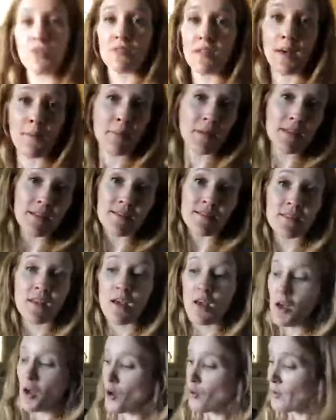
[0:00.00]
So that means,
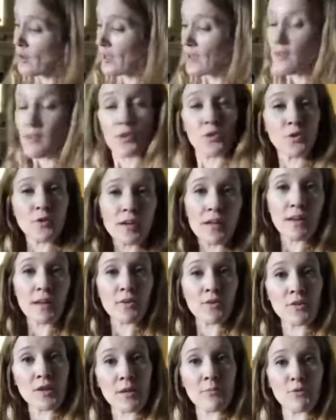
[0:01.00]
okay, you
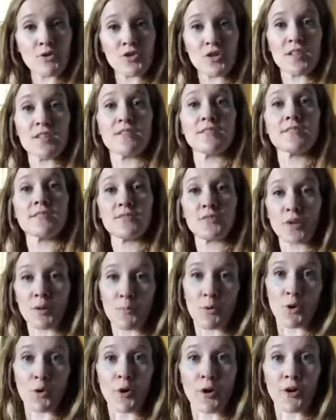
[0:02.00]
get more treats, you
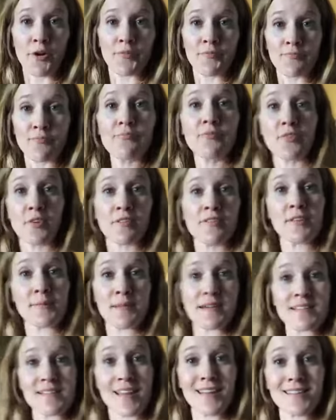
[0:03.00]
get more oil. Does
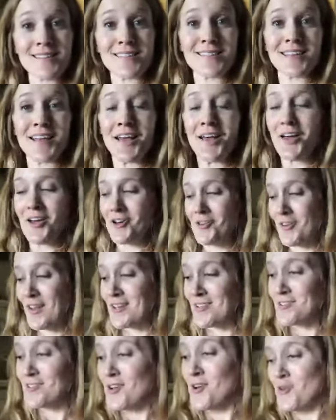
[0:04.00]
that make sense?
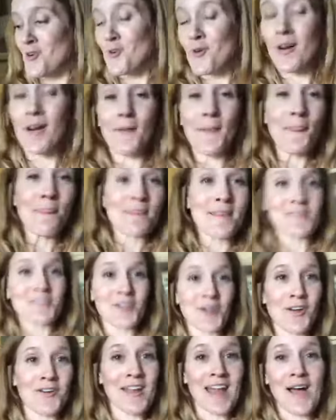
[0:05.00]
Okay, so
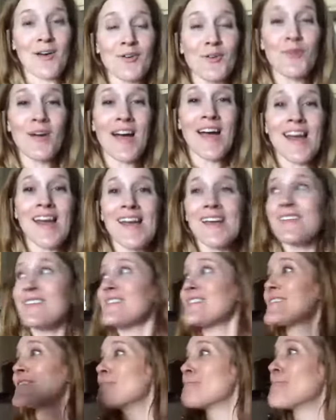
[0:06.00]
start now, you
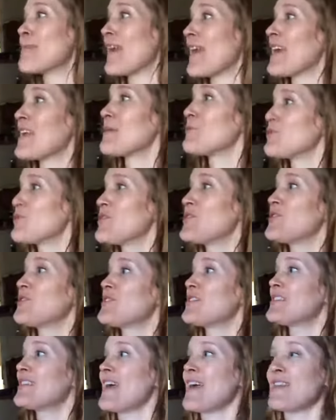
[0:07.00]
guys.
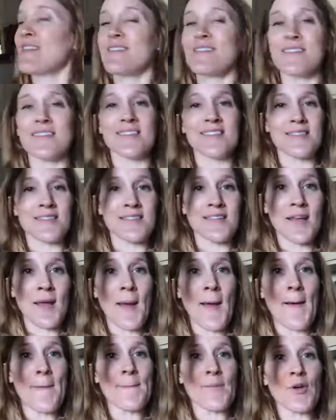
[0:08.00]
Animal scents,
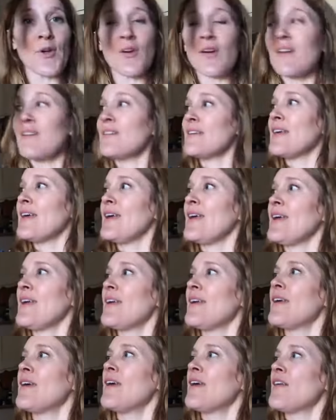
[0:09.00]
Pure
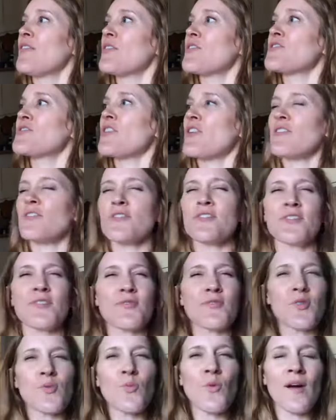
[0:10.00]
Clean. There's
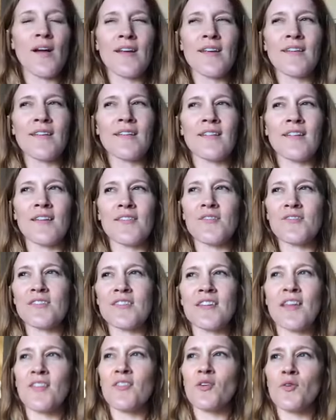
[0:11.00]
also there's
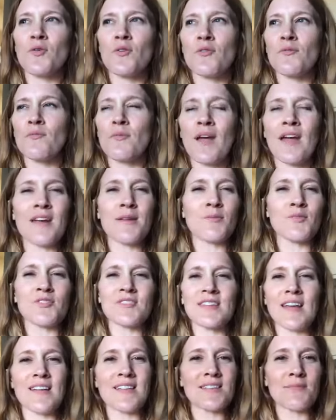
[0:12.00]
another animal
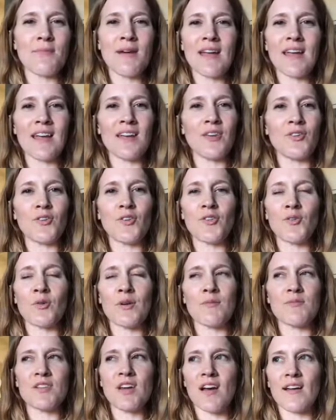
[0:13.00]
scents, Megan, you know the
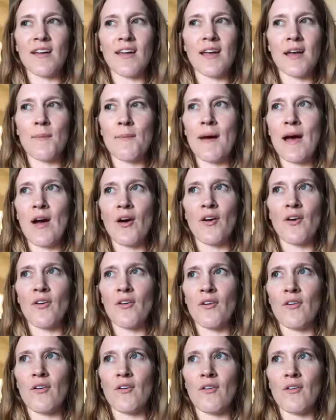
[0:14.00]
one I'm talking
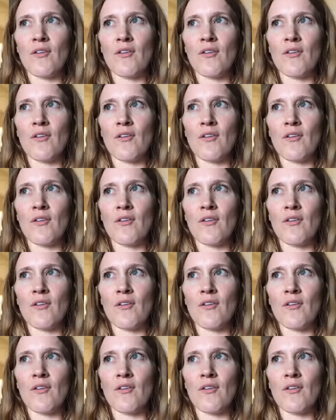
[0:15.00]
about.